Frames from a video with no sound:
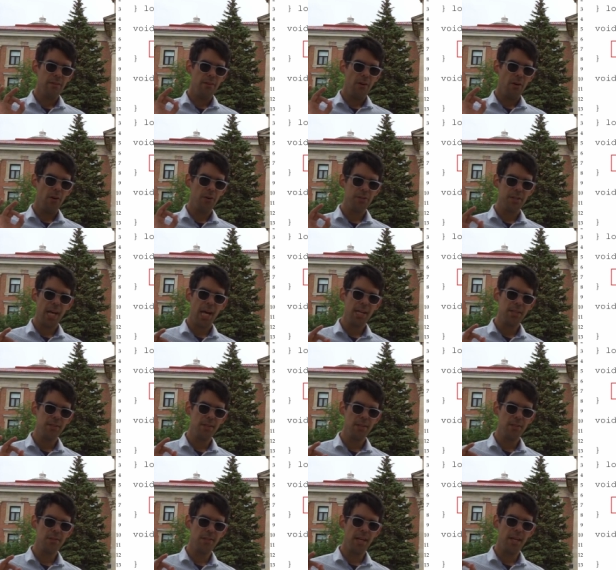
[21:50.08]
Our test
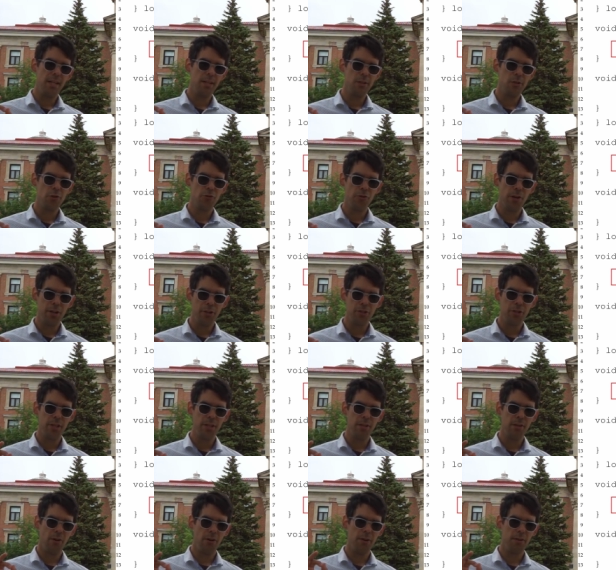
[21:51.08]
and set
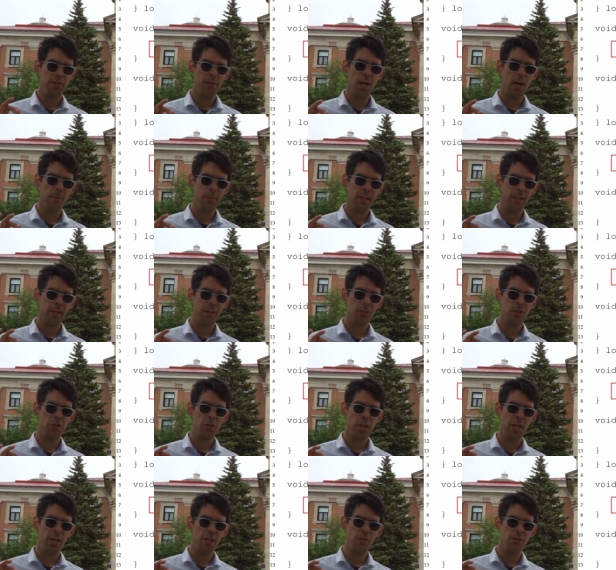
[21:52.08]
instruction, our atomic
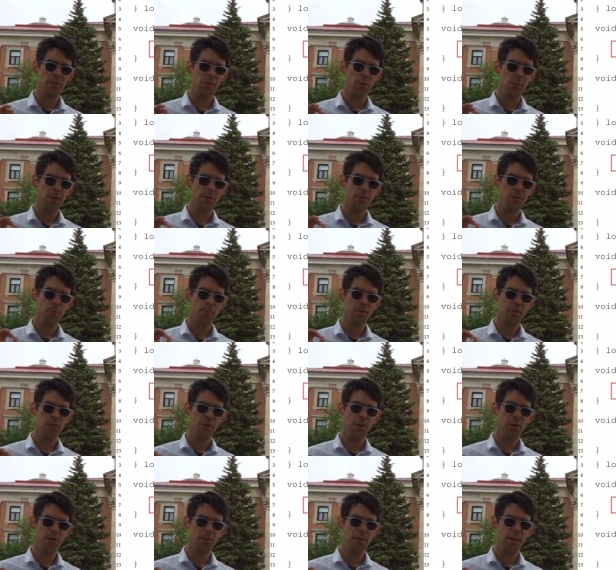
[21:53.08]
exchange is going to
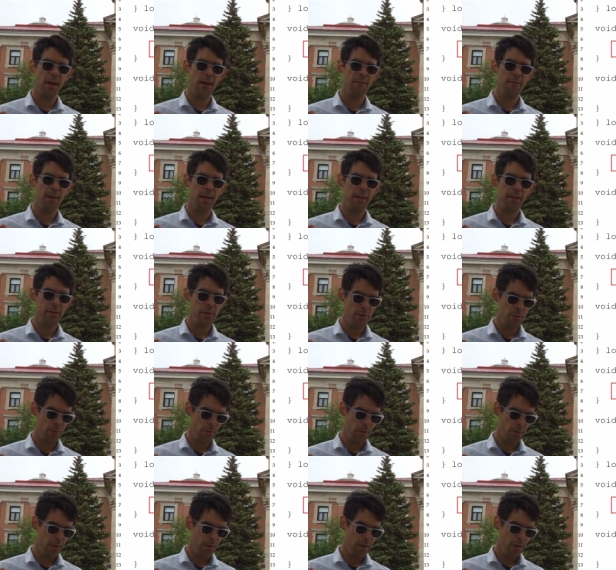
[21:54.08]
return that
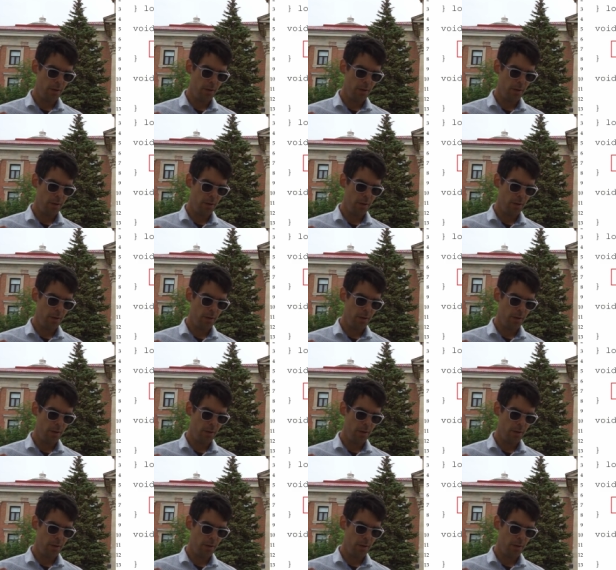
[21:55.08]
value.